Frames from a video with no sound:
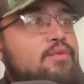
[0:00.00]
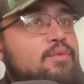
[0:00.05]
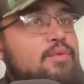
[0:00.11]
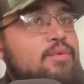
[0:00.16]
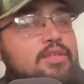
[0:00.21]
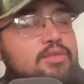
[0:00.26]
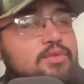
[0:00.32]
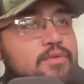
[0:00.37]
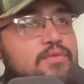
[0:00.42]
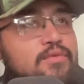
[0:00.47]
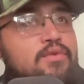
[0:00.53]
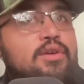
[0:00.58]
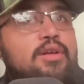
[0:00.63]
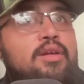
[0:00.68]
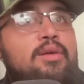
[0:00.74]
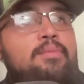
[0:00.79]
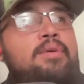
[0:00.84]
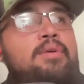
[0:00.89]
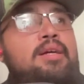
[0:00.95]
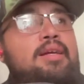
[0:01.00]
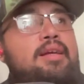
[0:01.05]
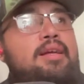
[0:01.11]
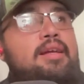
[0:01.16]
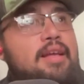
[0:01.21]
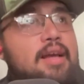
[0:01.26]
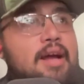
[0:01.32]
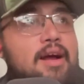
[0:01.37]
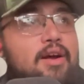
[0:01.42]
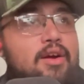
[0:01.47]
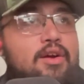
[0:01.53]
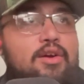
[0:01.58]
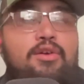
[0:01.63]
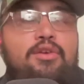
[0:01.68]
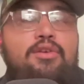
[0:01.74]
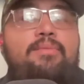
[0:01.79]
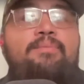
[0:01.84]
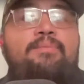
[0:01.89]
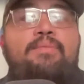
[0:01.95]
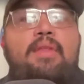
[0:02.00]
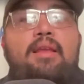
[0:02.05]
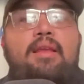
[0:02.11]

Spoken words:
you wrestled for him, got hurt.